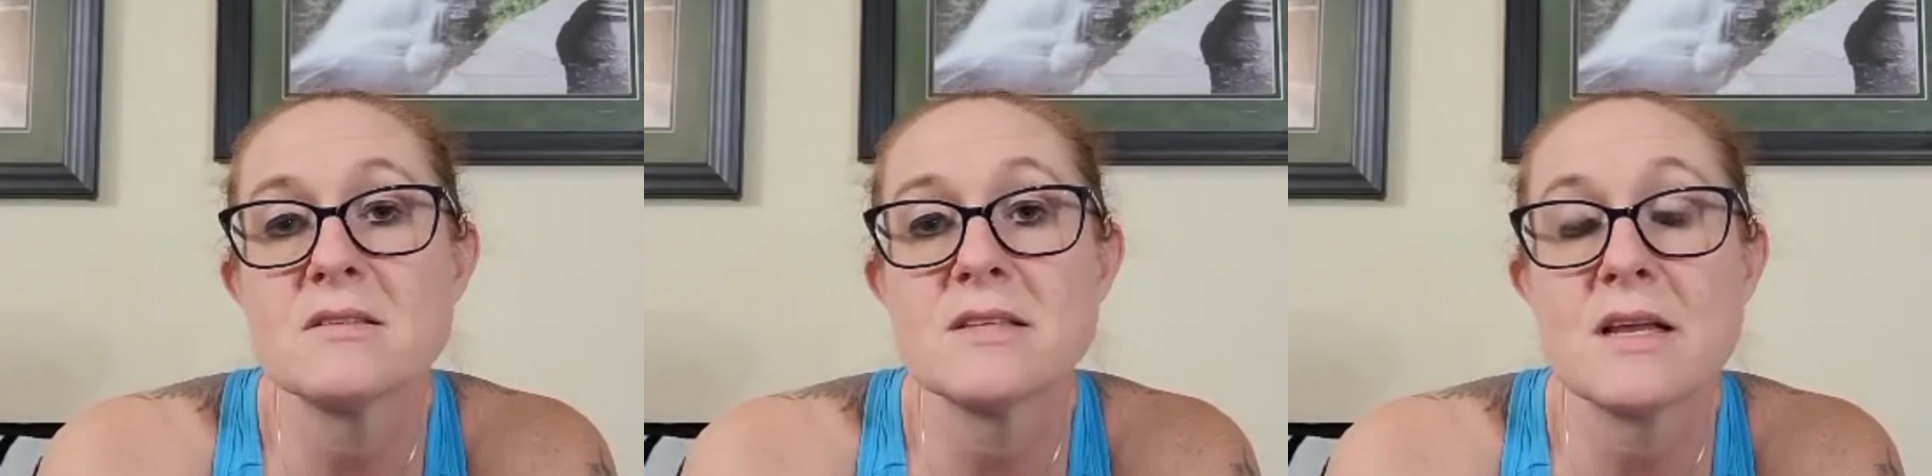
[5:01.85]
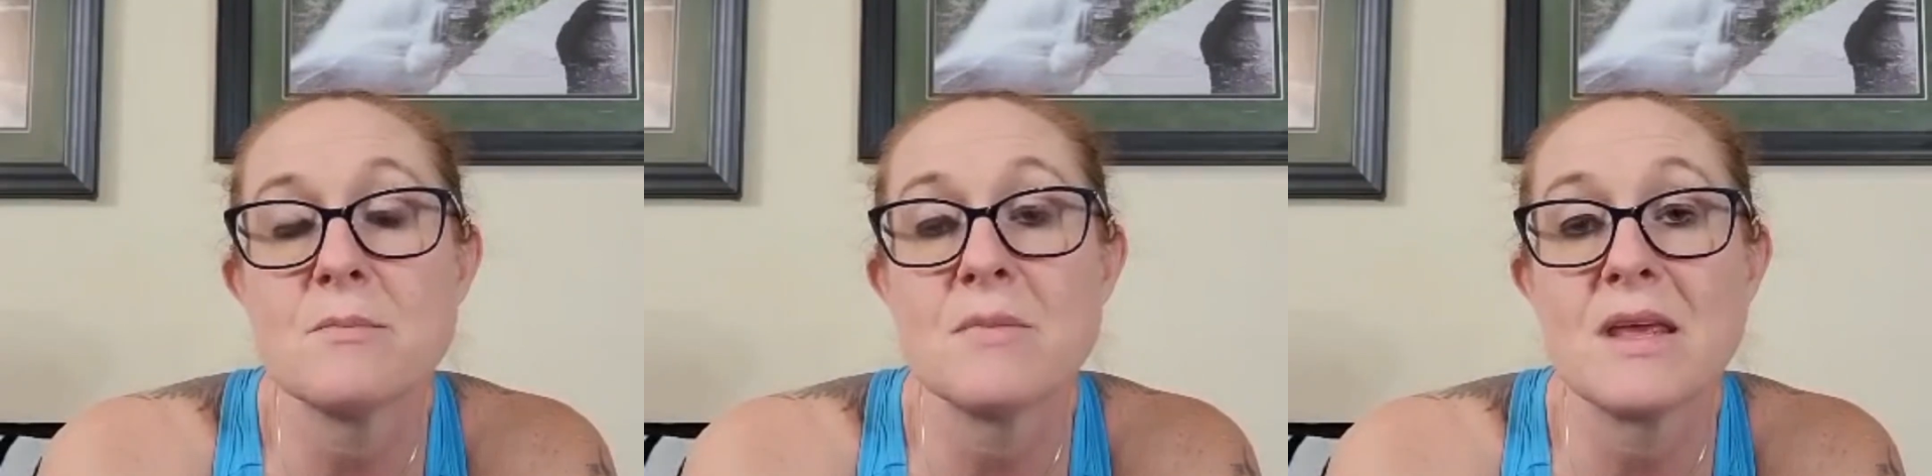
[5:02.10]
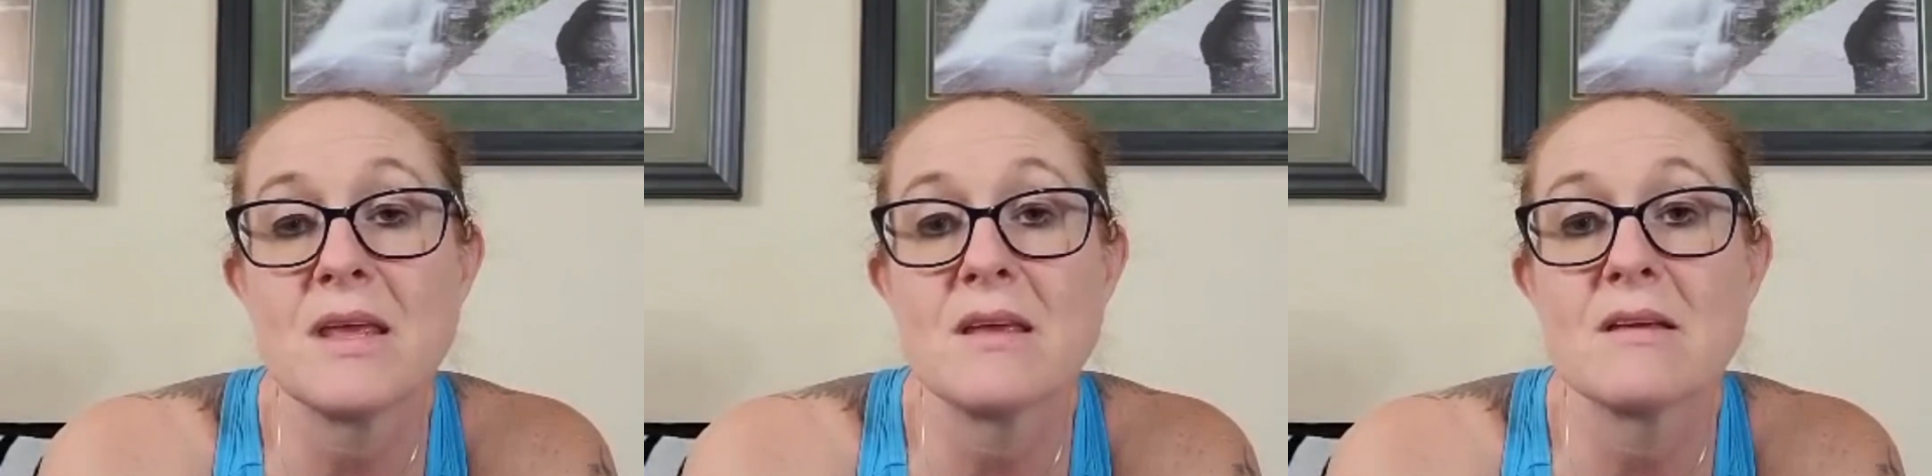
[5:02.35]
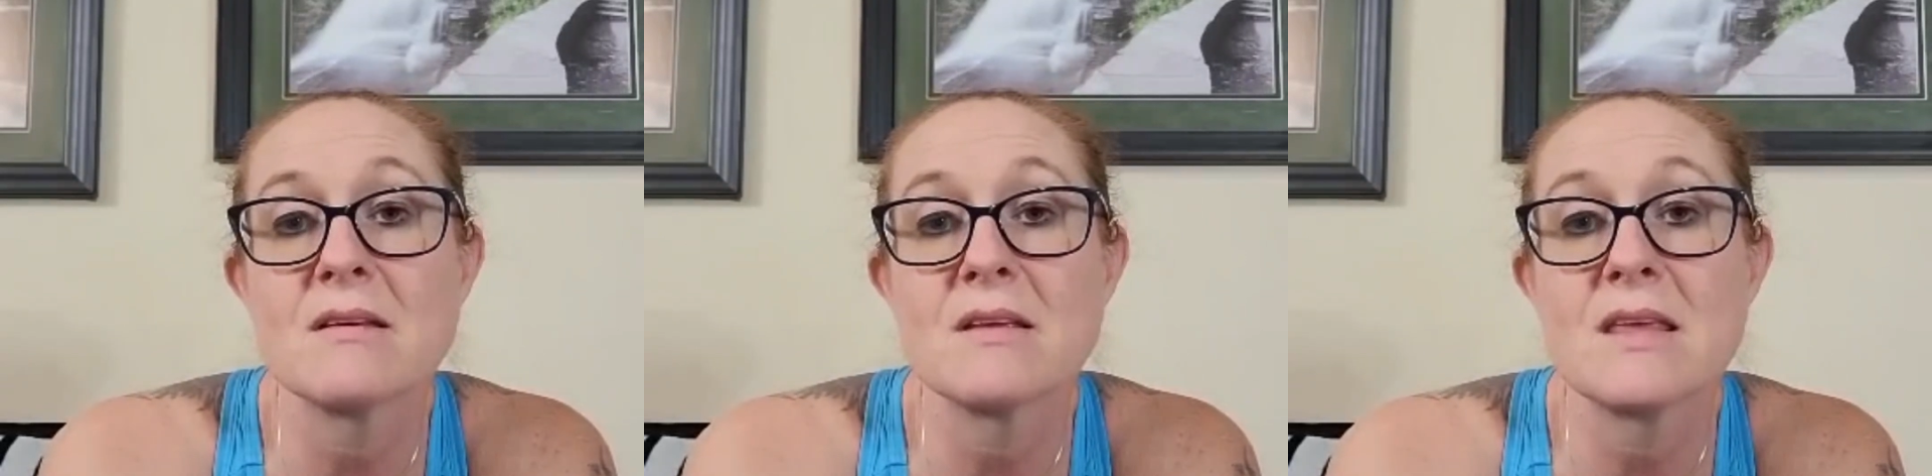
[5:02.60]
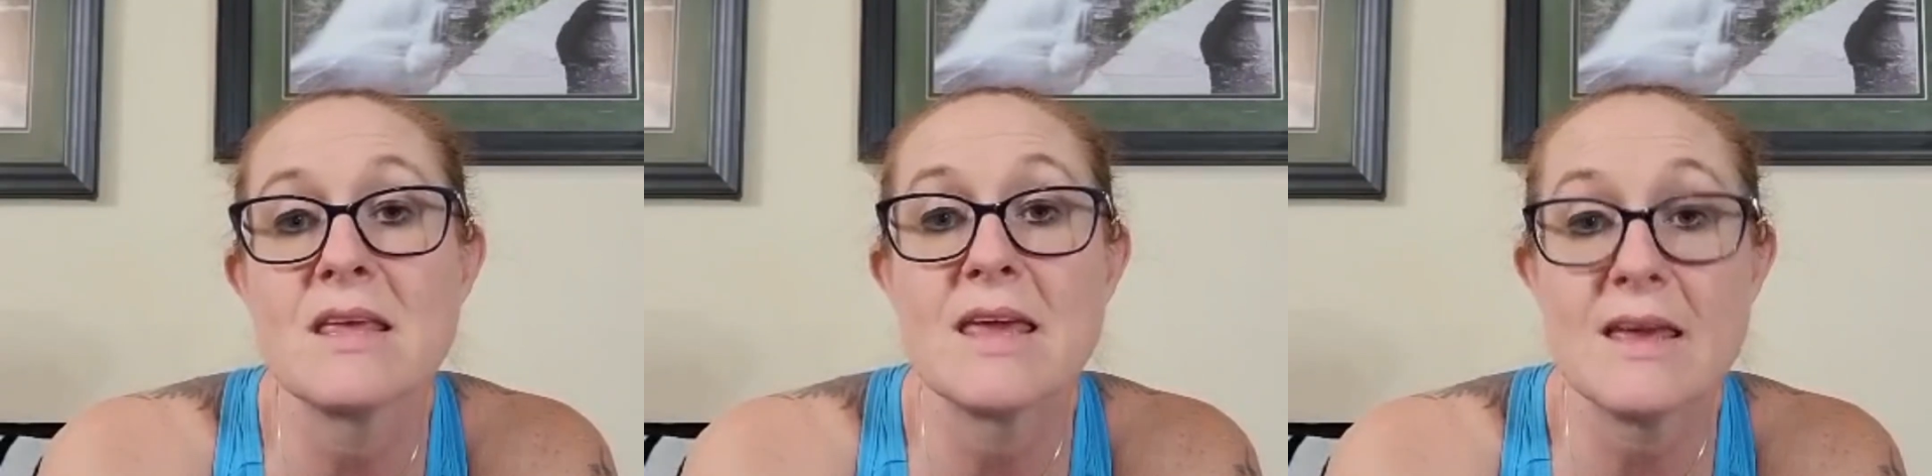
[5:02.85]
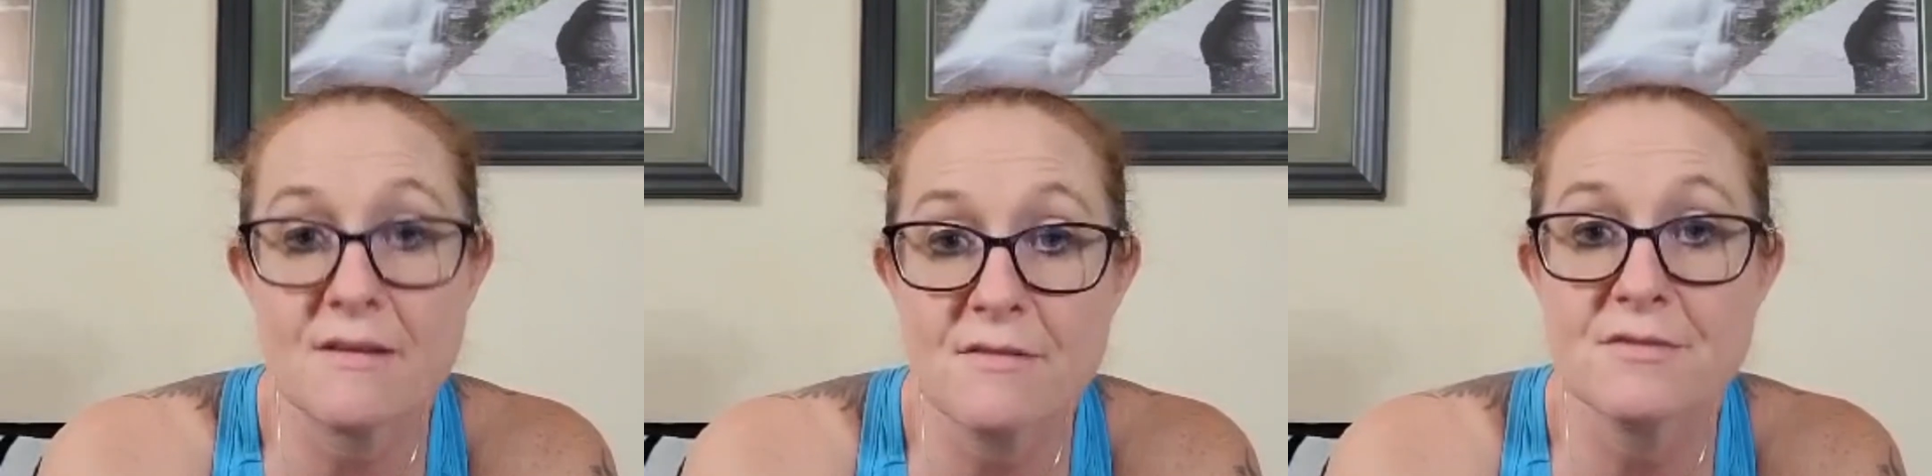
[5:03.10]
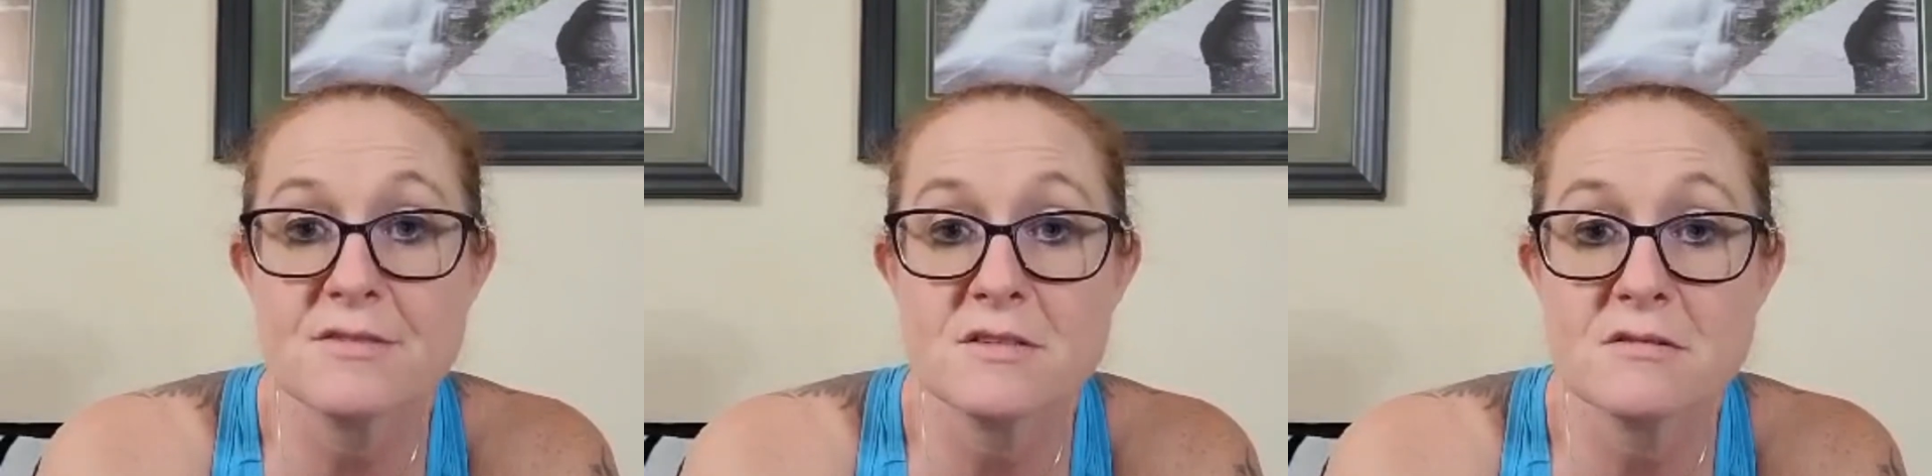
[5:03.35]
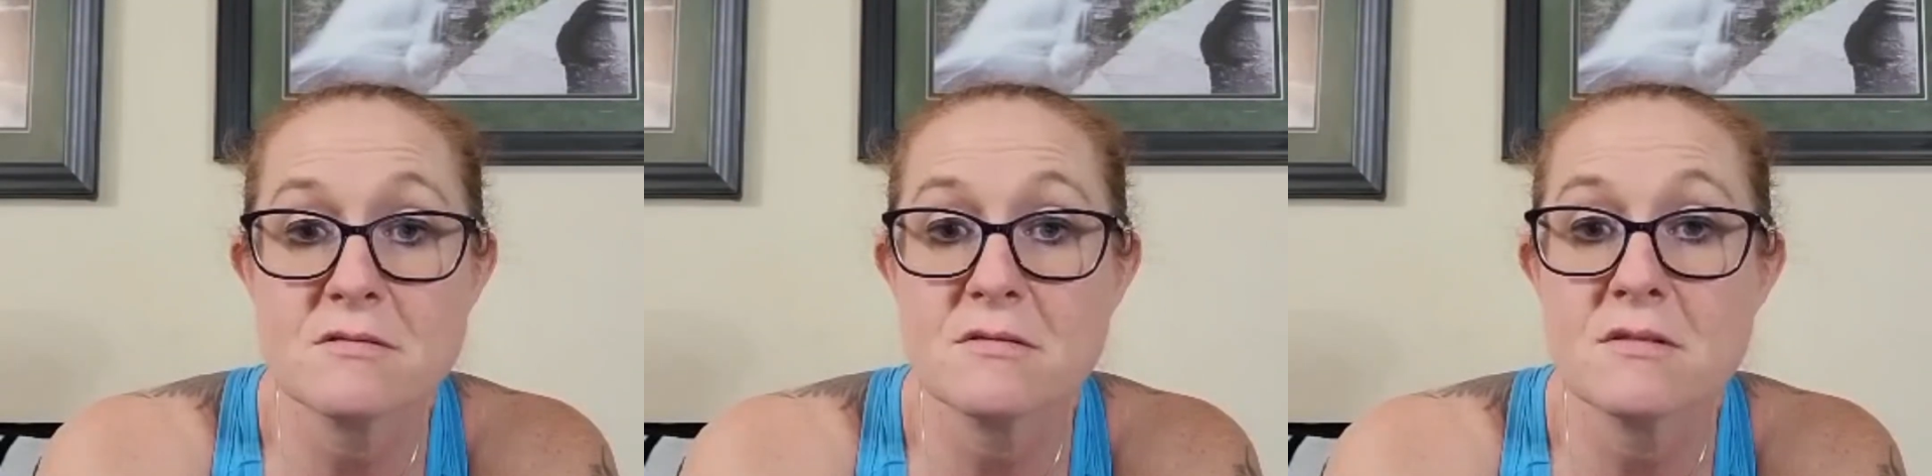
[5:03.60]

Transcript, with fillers: send me gifts